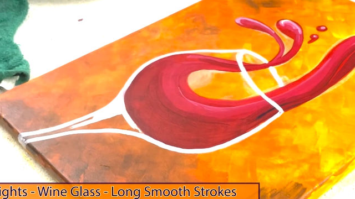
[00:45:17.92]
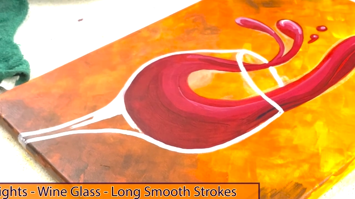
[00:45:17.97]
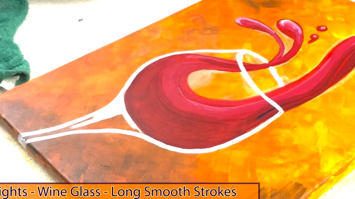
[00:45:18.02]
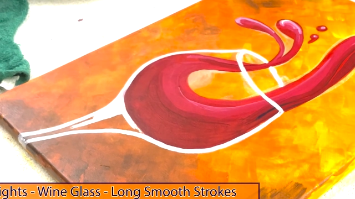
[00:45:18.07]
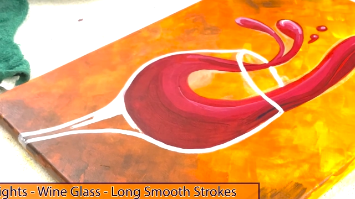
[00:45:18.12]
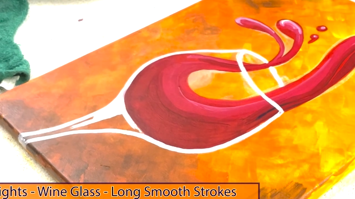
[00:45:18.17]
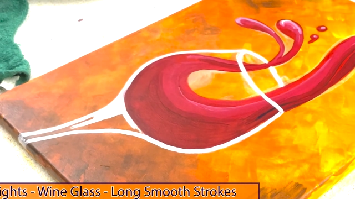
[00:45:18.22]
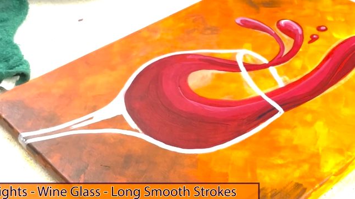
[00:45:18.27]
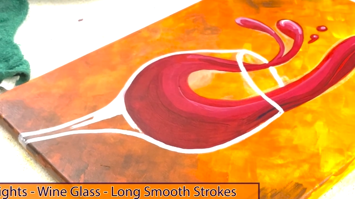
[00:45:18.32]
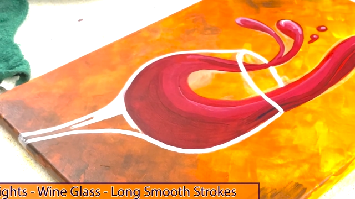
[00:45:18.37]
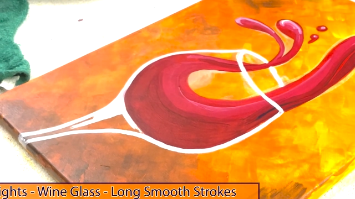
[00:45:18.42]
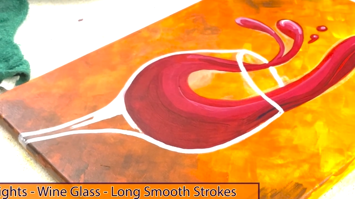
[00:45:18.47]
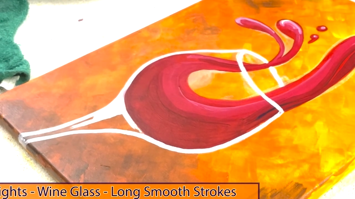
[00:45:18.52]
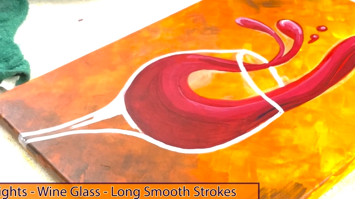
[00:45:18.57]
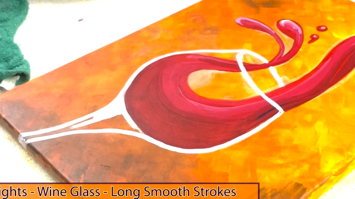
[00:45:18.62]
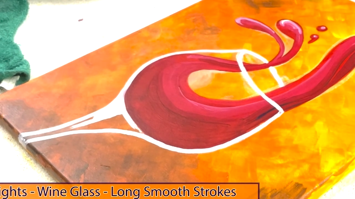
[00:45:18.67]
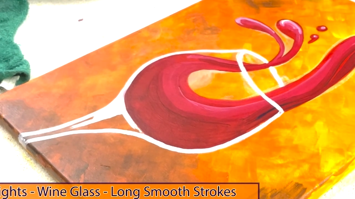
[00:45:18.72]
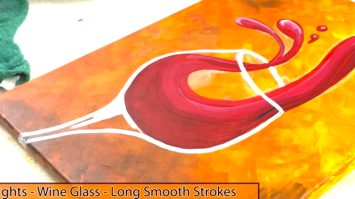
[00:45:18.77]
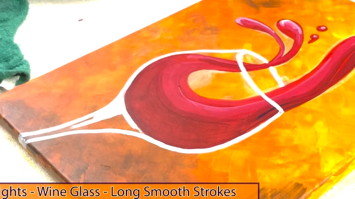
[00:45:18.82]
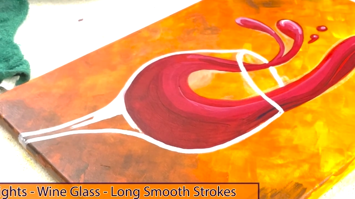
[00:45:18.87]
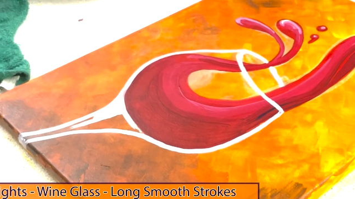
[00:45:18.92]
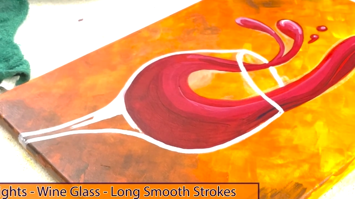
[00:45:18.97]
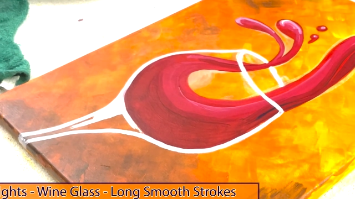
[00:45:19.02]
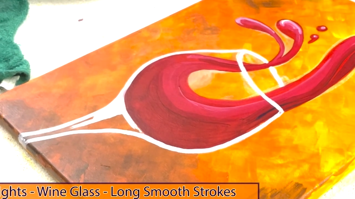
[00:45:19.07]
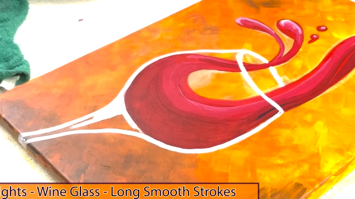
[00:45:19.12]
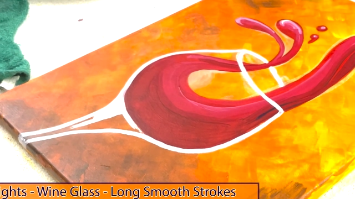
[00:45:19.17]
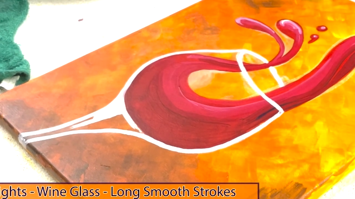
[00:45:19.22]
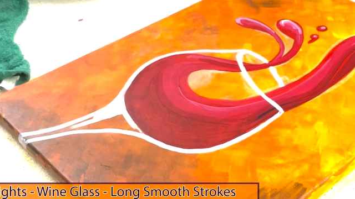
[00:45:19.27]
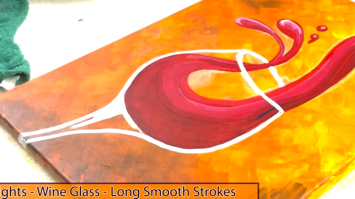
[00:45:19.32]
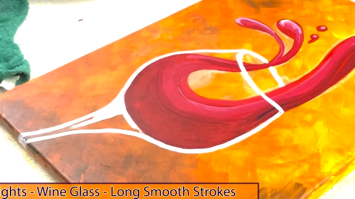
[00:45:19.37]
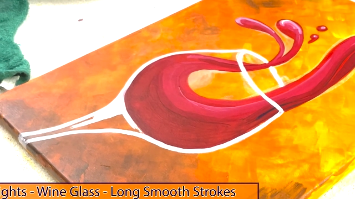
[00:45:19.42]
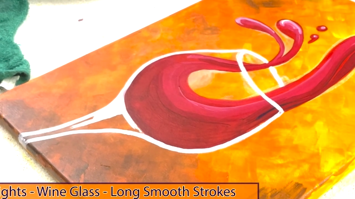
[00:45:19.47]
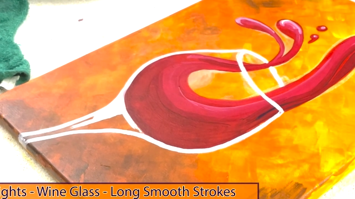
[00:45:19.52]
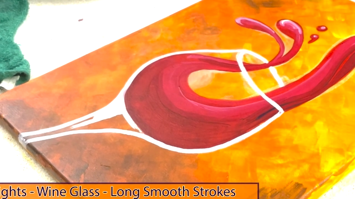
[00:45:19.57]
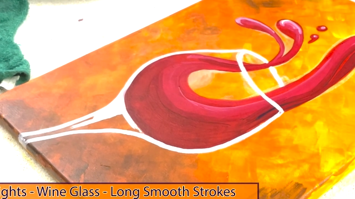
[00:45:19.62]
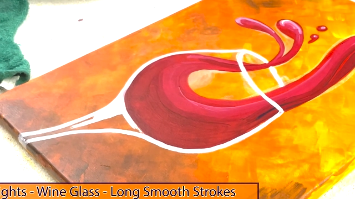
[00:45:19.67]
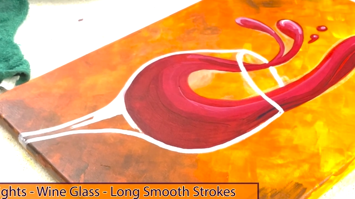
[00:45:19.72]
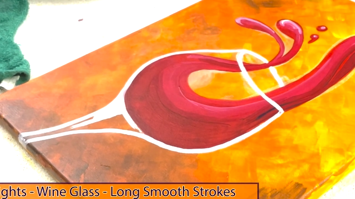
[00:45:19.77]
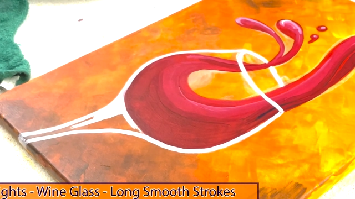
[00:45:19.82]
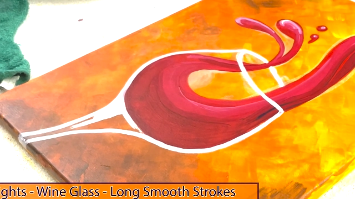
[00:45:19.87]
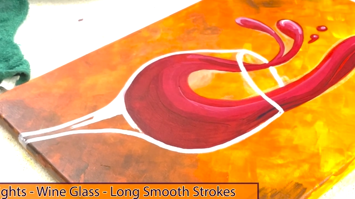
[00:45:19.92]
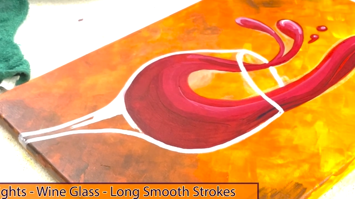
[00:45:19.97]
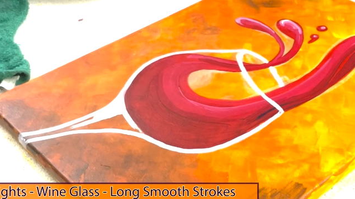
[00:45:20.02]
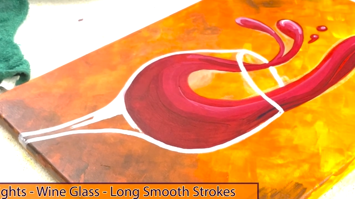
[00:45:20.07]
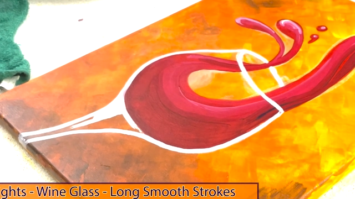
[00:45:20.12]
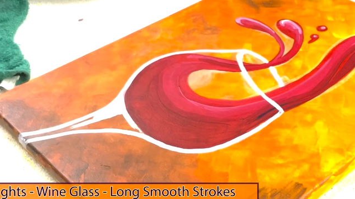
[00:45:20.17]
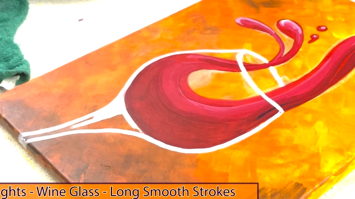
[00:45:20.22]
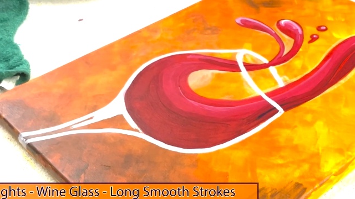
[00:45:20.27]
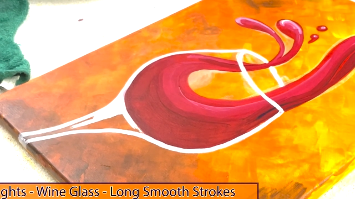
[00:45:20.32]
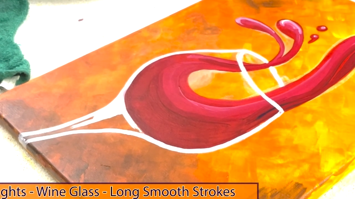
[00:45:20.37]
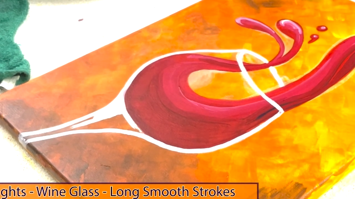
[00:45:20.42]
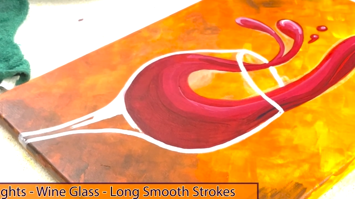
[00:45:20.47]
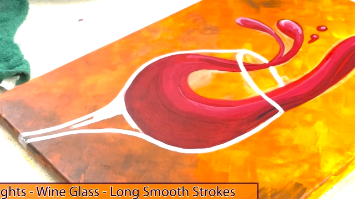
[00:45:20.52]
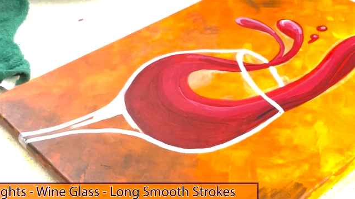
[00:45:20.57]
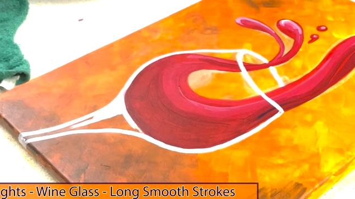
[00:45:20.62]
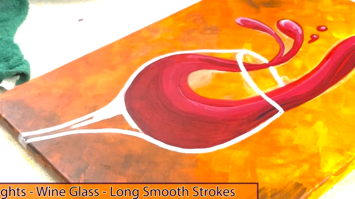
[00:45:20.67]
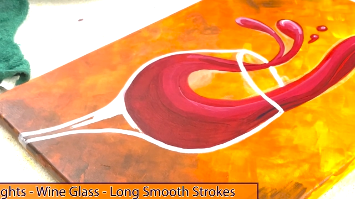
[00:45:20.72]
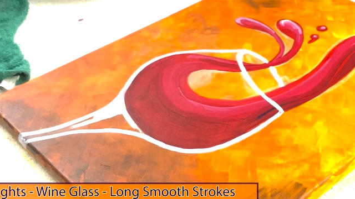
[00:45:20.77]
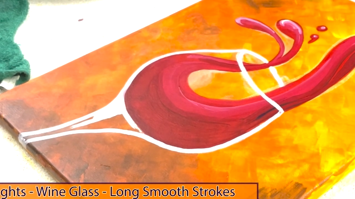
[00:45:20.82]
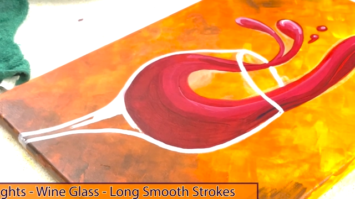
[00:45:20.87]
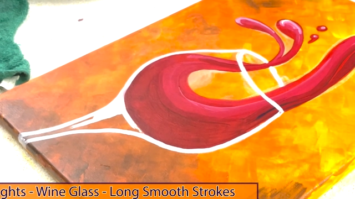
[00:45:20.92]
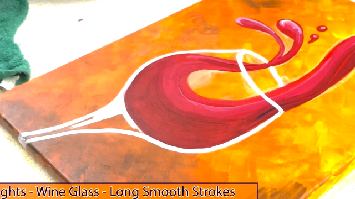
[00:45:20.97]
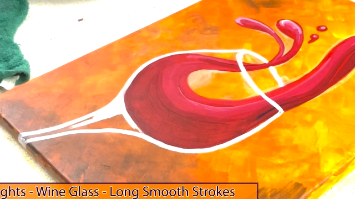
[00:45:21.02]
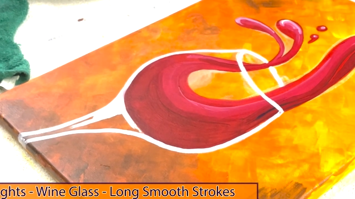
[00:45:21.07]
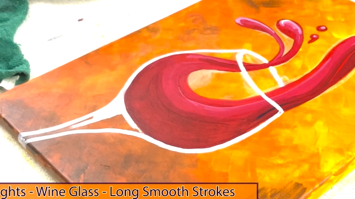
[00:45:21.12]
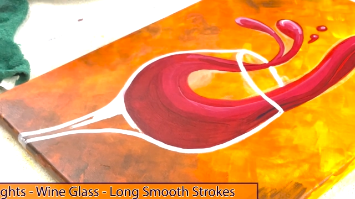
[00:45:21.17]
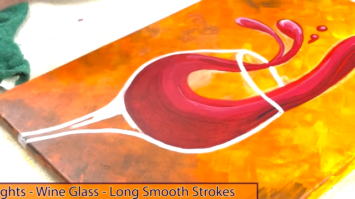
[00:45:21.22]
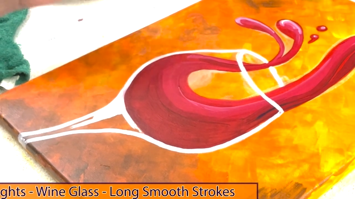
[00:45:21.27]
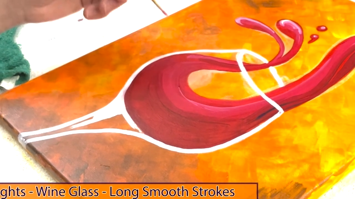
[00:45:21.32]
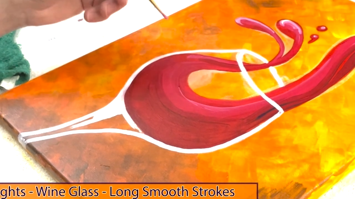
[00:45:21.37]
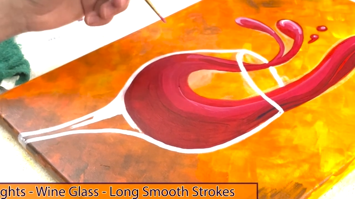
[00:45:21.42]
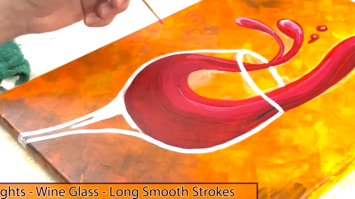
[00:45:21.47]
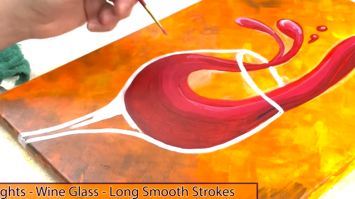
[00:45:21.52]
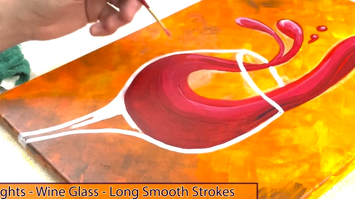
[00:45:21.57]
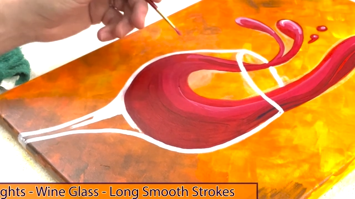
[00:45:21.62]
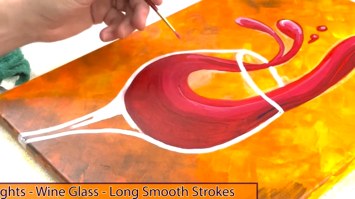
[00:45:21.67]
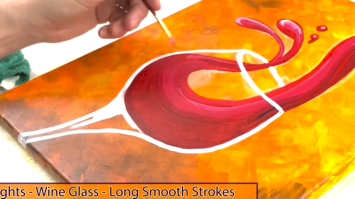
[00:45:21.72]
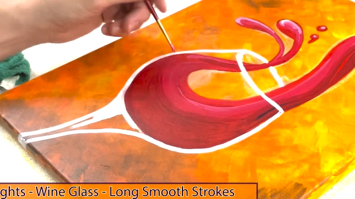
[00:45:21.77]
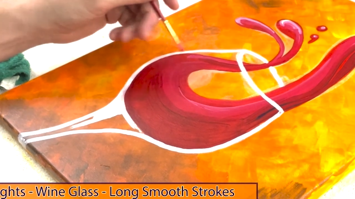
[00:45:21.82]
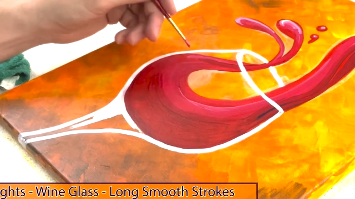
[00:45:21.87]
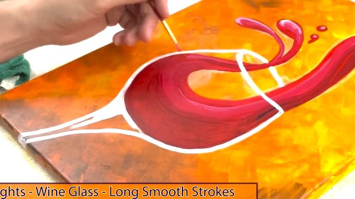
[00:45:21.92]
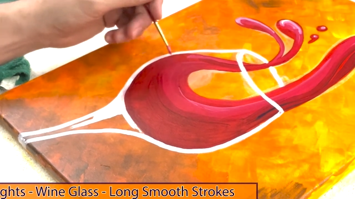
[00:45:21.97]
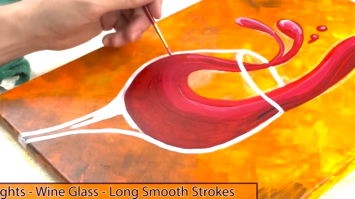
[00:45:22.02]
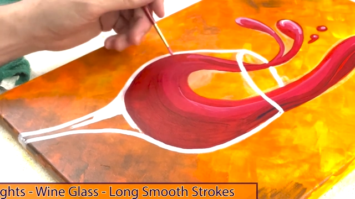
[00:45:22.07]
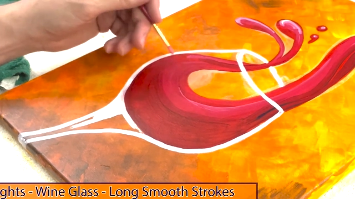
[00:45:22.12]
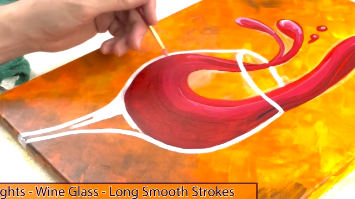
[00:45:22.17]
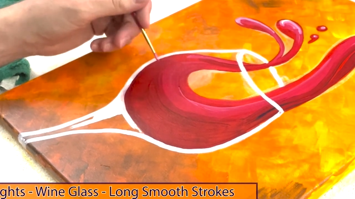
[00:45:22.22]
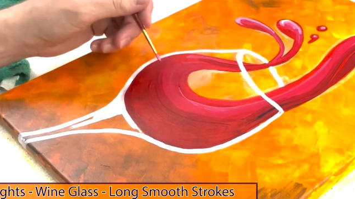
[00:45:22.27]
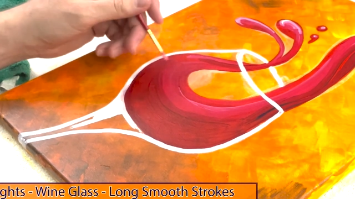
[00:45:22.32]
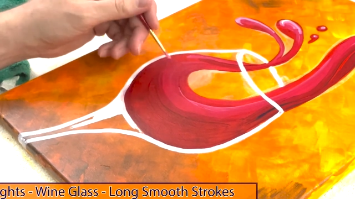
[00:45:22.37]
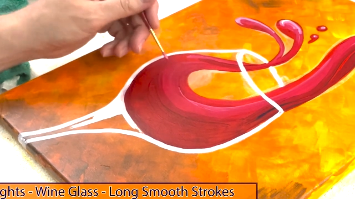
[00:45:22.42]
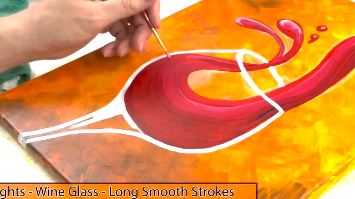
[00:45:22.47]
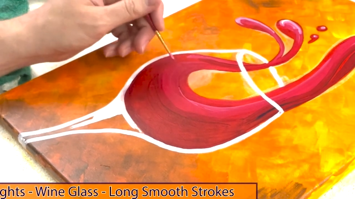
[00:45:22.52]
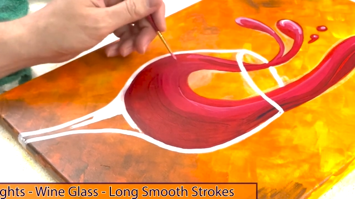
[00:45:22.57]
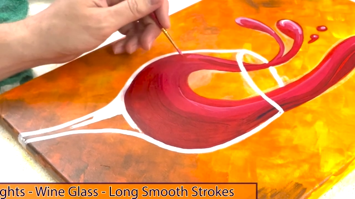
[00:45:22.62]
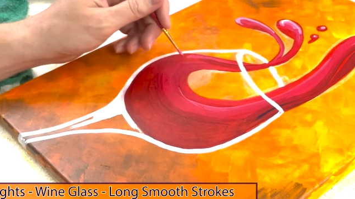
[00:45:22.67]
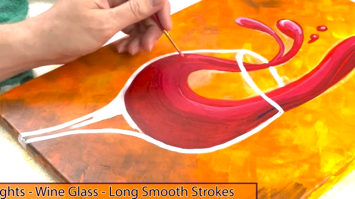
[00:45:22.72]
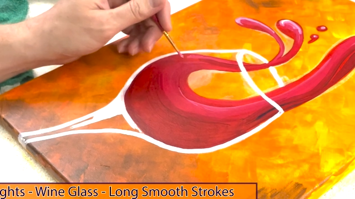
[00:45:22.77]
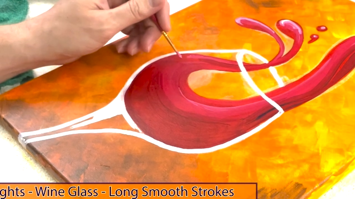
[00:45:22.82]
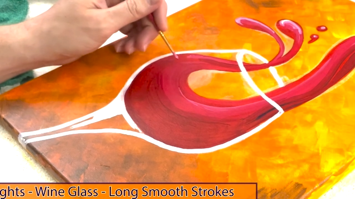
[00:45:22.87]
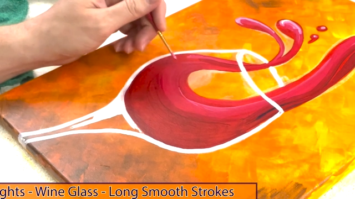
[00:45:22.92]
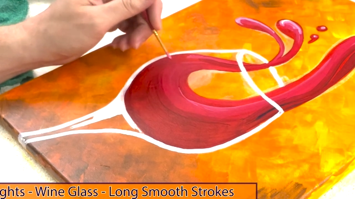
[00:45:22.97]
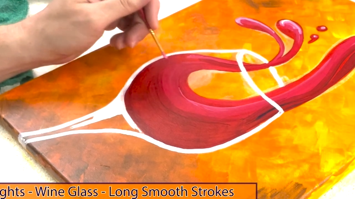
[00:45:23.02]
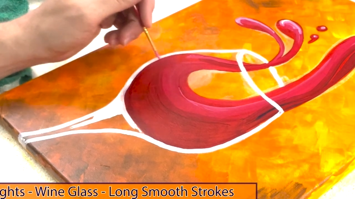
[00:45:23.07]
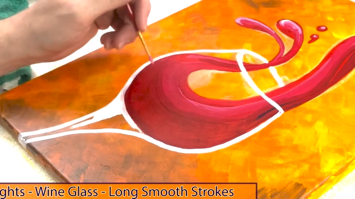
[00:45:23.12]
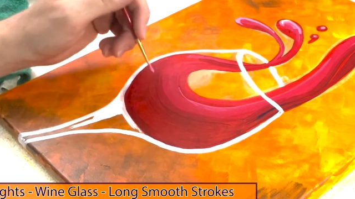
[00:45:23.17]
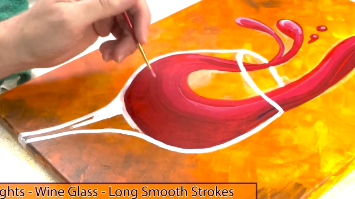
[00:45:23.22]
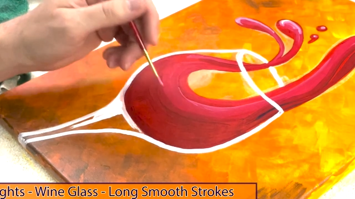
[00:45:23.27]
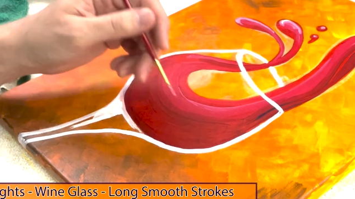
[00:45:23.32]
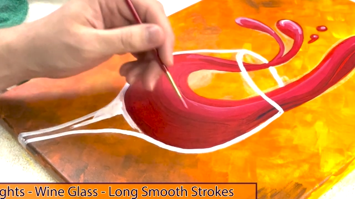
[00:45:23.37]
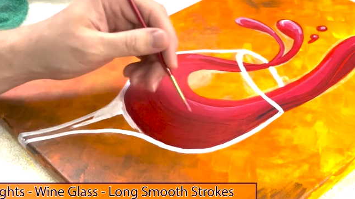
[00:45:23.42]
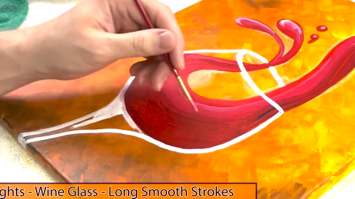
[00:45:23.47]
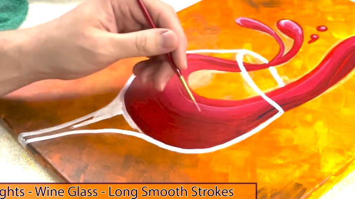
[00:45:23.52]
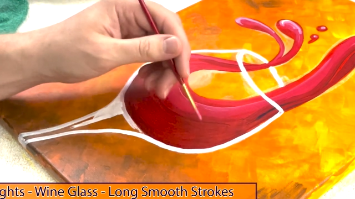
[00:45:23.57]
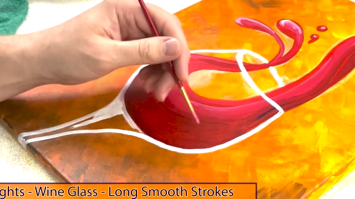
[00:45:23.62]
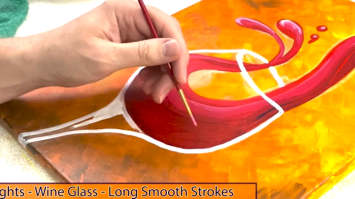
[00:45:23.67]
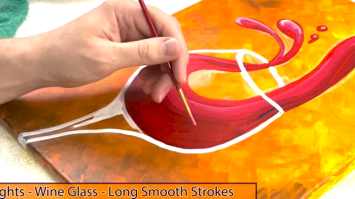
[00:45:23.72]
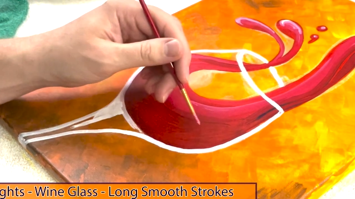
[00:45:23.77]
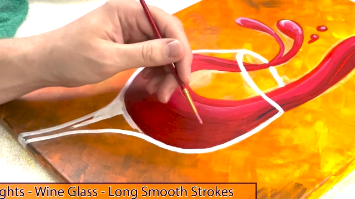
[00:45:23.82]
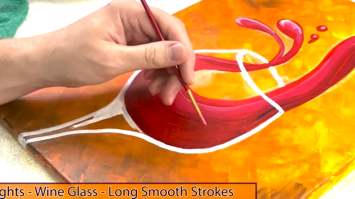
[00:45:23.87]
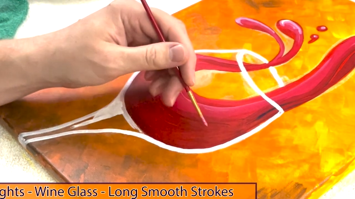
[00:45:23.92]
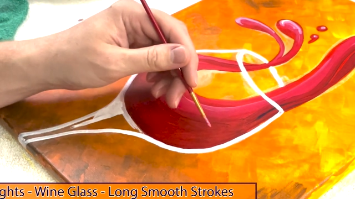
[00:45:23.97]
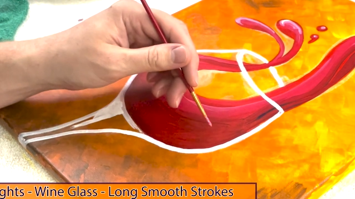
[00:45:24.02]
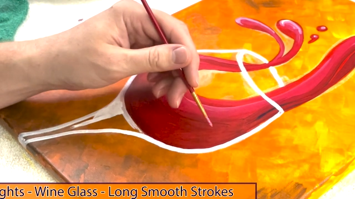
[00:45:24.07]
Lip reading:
No face is visible, so there are no lips to read.